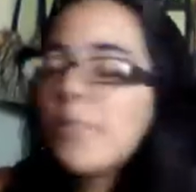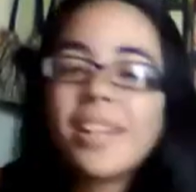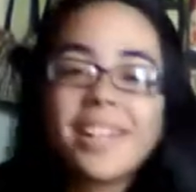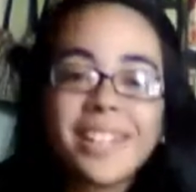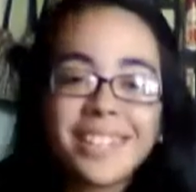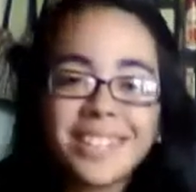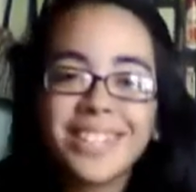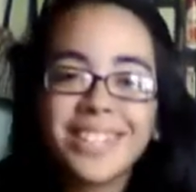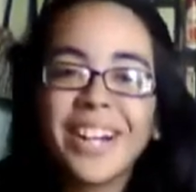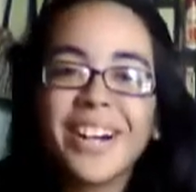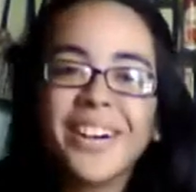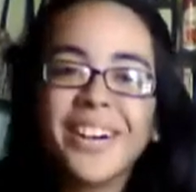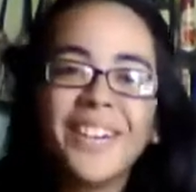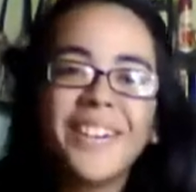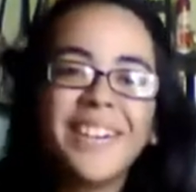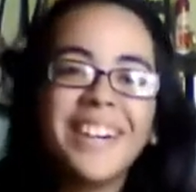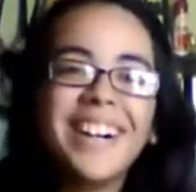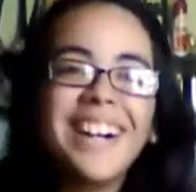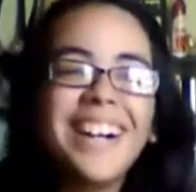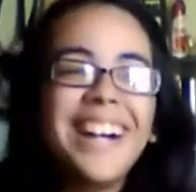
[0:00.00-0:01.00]

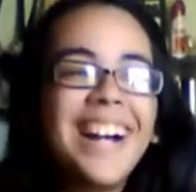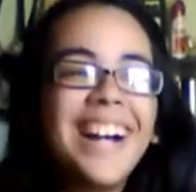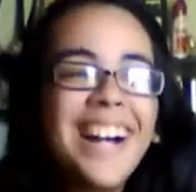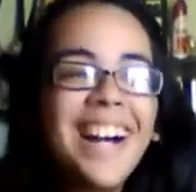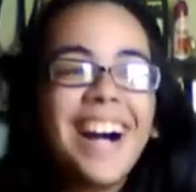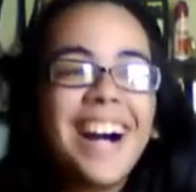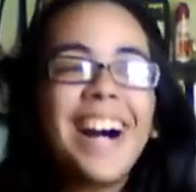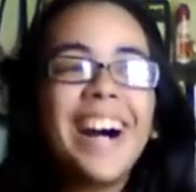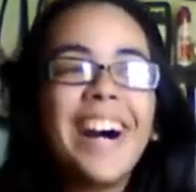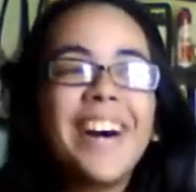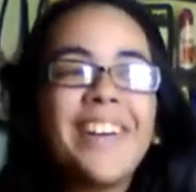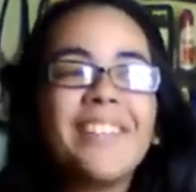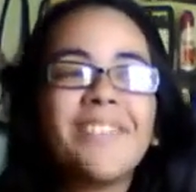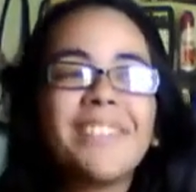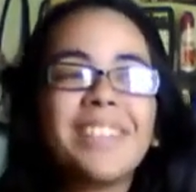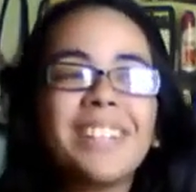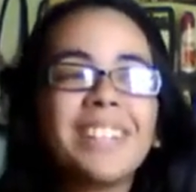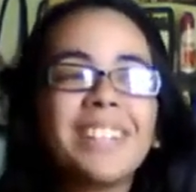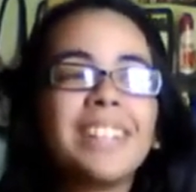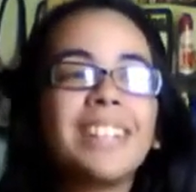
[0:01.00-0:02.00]
So,
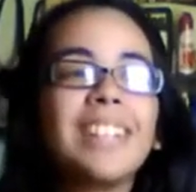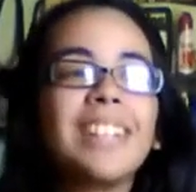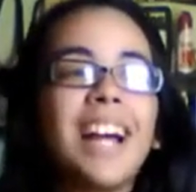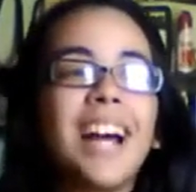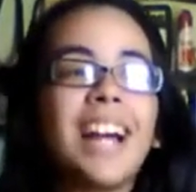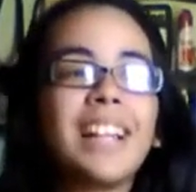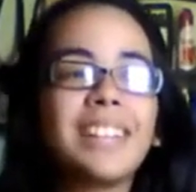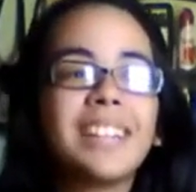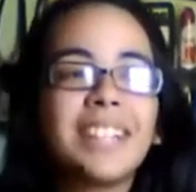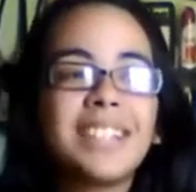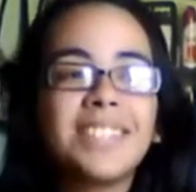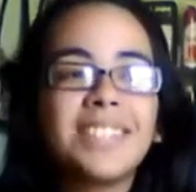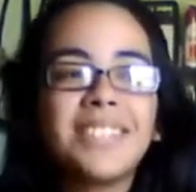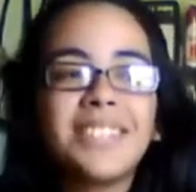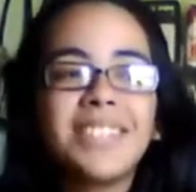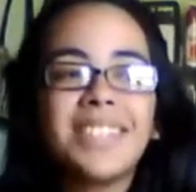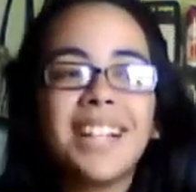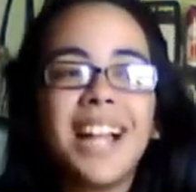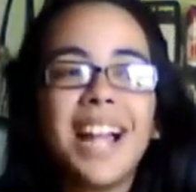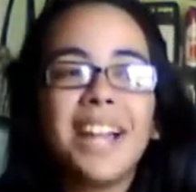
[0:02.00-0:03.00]
yeah, let's just
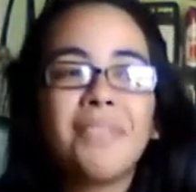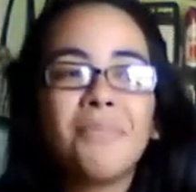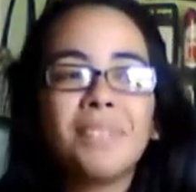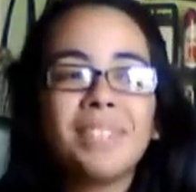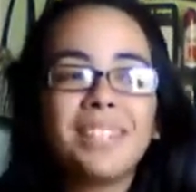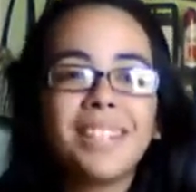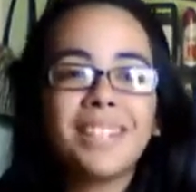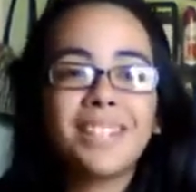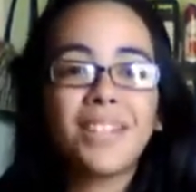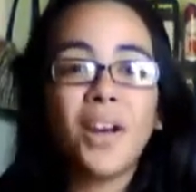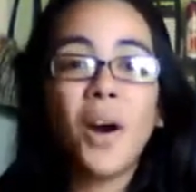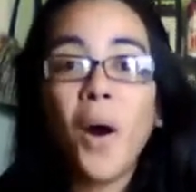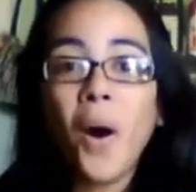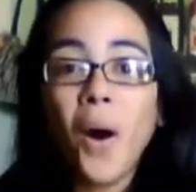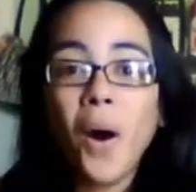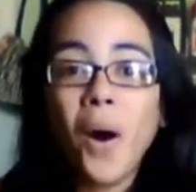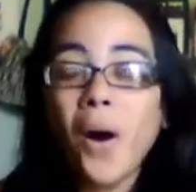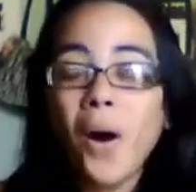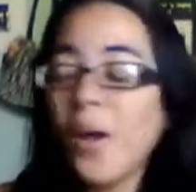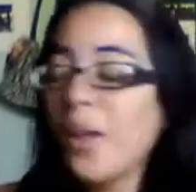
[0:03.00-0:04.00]
get on with this
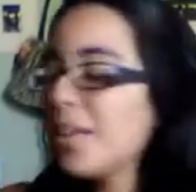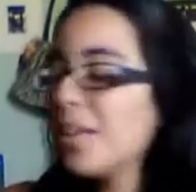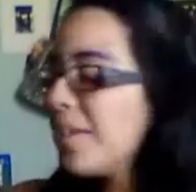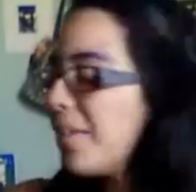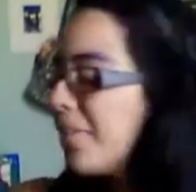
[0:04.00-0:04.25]
haul.